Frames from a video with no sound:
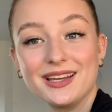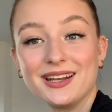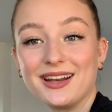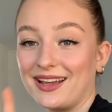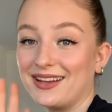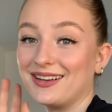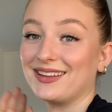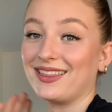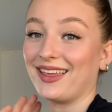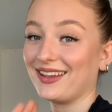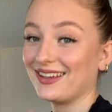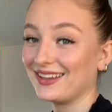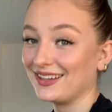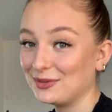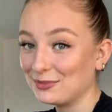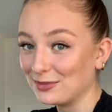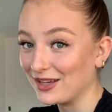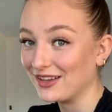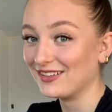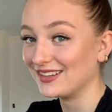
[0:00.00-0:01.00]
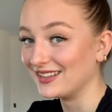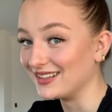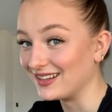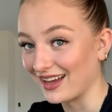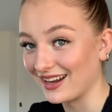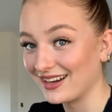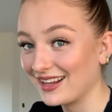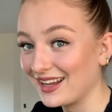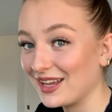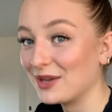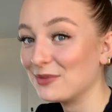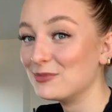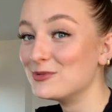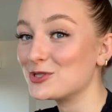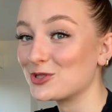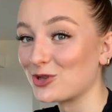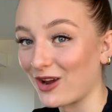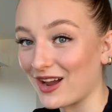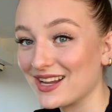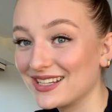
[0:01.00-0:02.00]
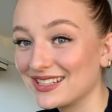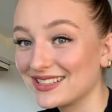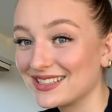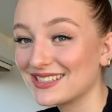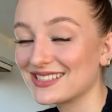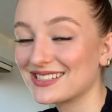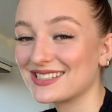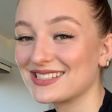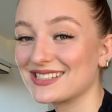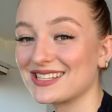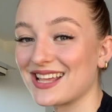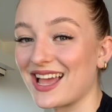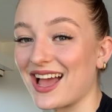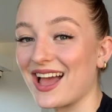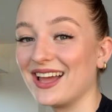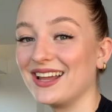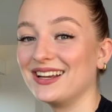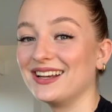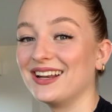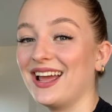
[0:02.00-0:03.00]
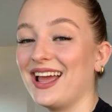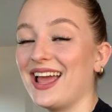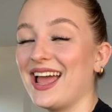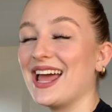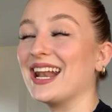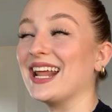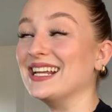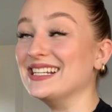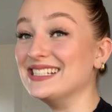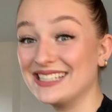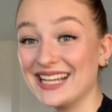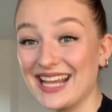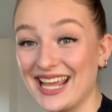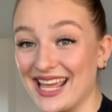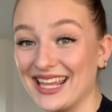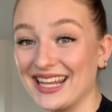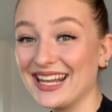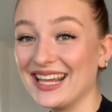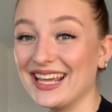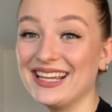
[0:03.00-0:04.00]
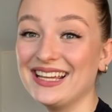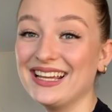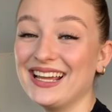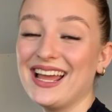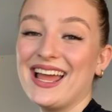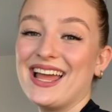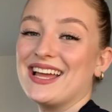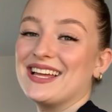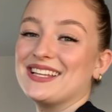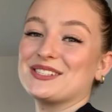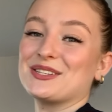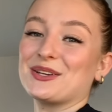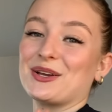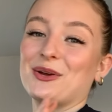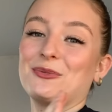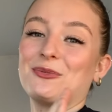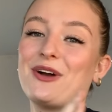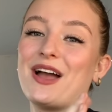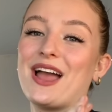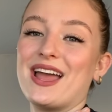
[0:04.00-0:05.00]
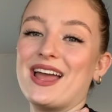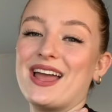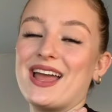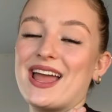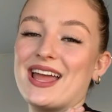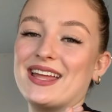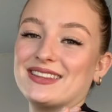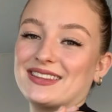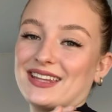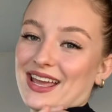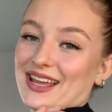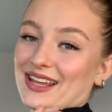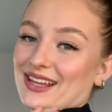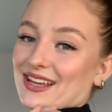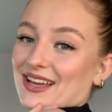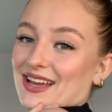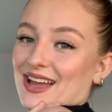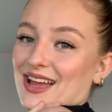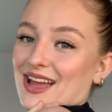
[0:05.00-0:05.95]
and I had to like email at 9 a.m. and try and get this design, and I did. And so I went and like